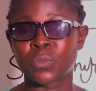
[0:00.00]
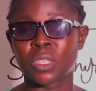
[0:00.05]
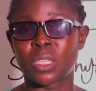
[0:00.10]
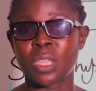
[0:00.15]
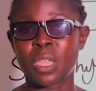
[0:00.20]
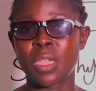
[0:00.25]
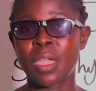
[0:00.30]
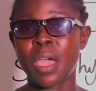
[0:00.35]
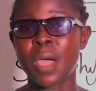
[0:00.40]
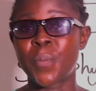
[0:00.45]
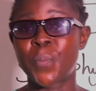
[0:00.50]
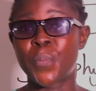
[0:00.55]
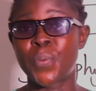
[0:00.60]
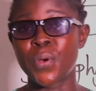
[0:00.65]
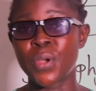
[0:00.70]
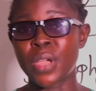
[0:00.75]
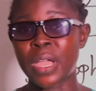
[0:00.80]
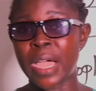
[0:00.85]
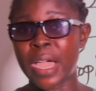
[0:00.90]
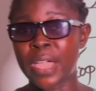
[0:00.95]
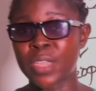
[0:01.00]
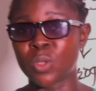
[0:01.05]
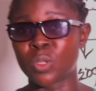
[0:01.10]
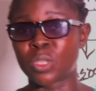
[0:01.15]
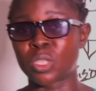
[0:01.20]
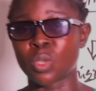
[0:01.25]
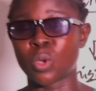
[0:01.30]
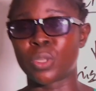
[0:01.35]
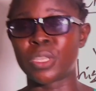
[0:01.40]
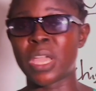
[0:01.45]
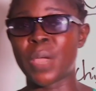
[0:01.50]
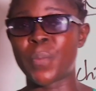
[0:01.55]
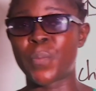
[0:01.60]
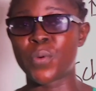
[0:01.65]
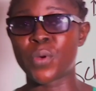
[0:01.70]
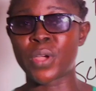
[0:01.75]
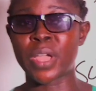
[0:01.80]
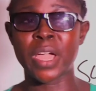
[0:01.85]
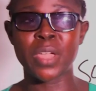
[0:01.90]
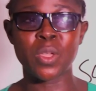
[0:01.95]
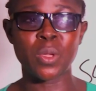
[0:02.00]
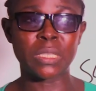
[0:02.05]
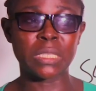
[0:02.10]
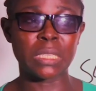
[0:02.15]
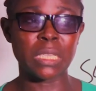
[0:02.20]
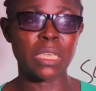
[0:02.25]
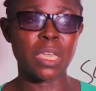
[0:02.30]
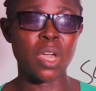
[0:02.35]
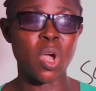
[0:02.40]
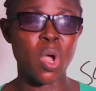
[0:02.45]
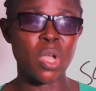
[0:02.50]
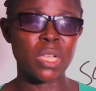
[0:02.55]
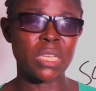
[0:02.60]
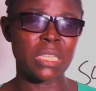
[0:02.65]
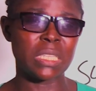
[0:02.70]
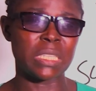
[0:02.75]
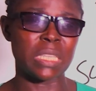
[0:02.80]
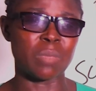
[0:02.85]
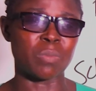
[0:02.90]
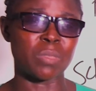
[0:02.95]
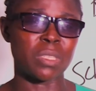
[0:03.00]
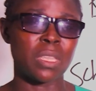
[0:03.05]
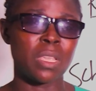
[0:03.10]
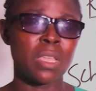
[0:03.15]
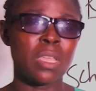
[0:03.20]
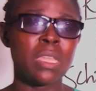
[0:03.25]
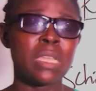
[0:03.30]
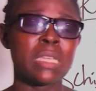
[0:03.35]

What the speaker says: They are prokaryotes, or they are prokaryotic organisms.